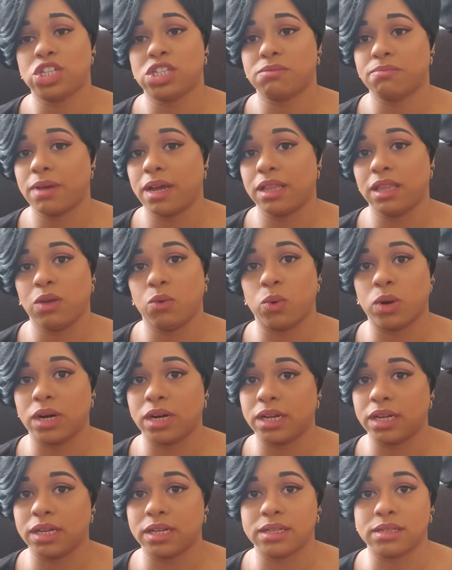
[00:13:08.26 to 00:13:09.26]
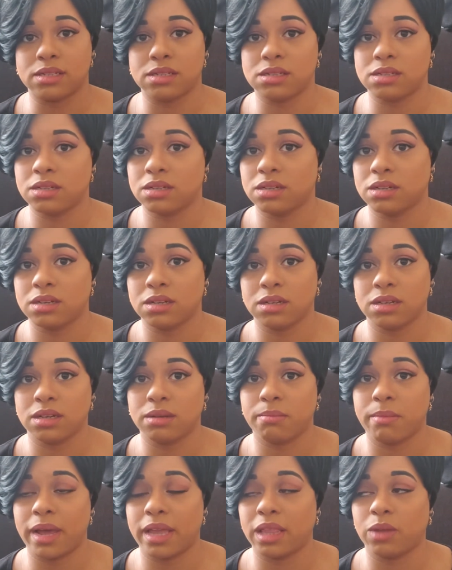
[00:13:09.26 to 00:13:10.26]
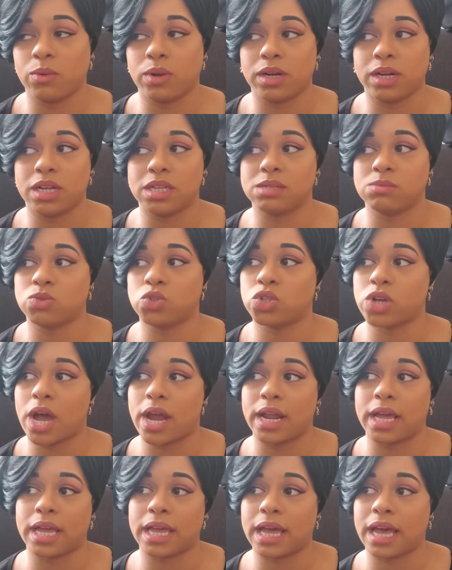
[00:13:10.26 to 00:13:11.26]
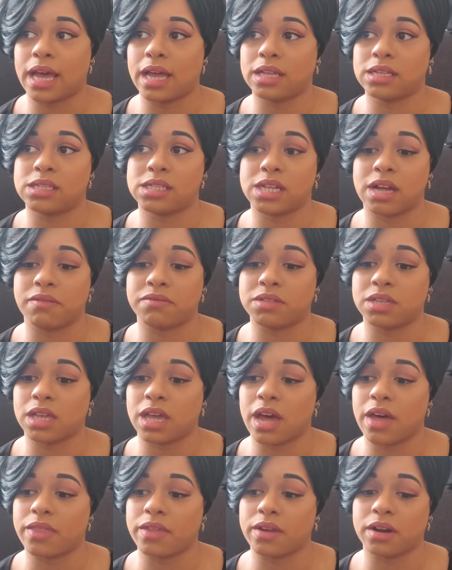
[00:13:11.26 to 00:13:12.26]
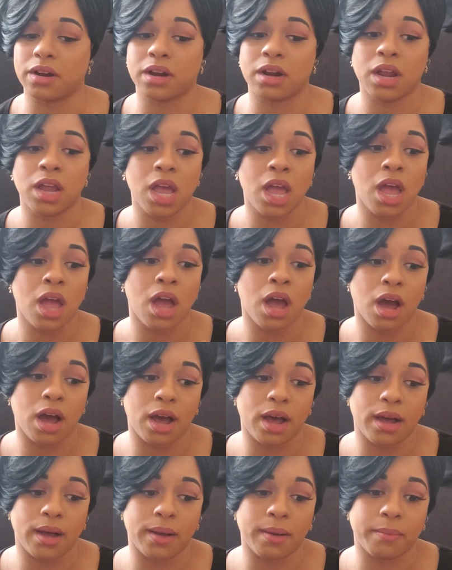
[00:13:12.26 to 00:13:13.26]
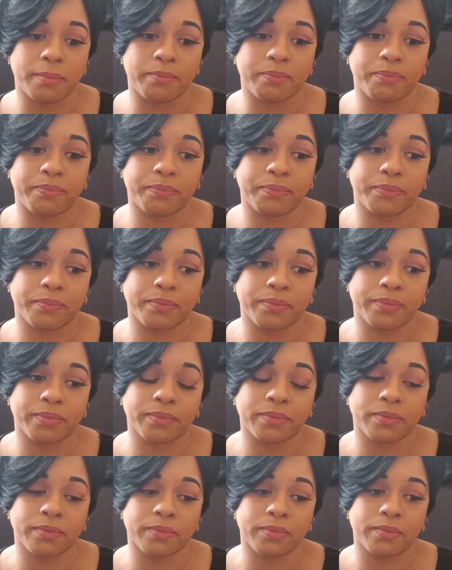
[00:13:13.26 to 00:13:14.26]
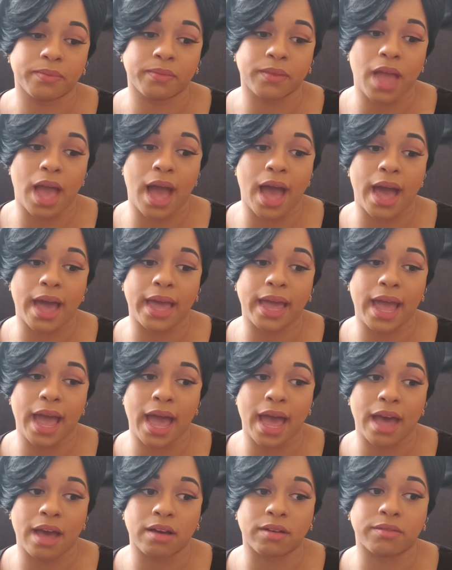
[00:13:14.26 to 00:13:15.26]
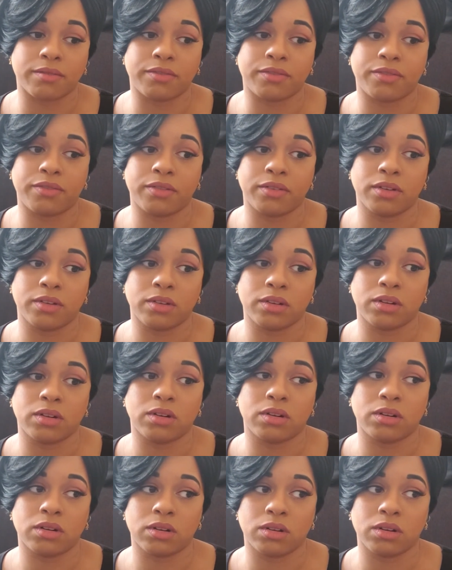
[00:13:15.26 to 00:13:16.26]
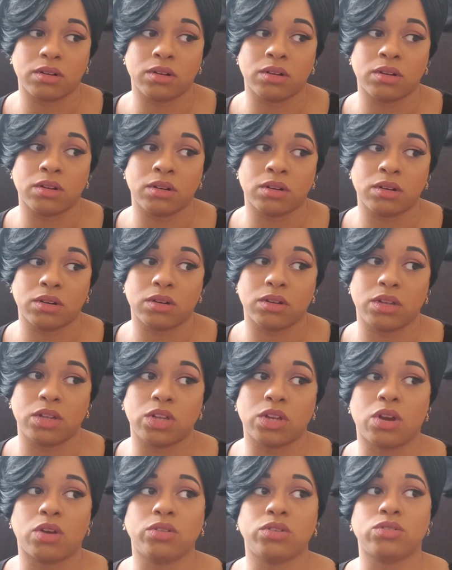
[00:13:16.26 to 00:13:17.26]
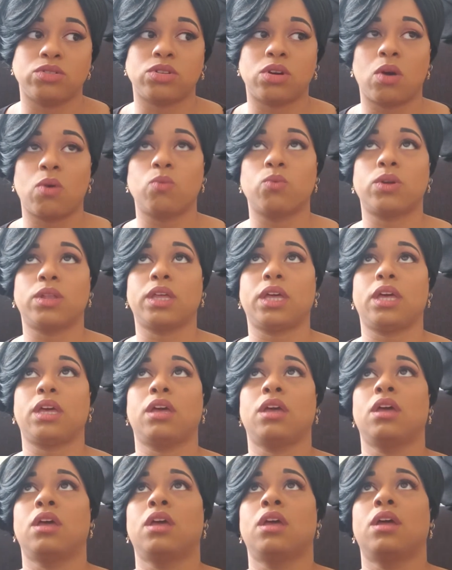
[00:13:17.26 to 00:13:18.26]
mainly what it is. I'm trying to get stuff together. I have, you don't really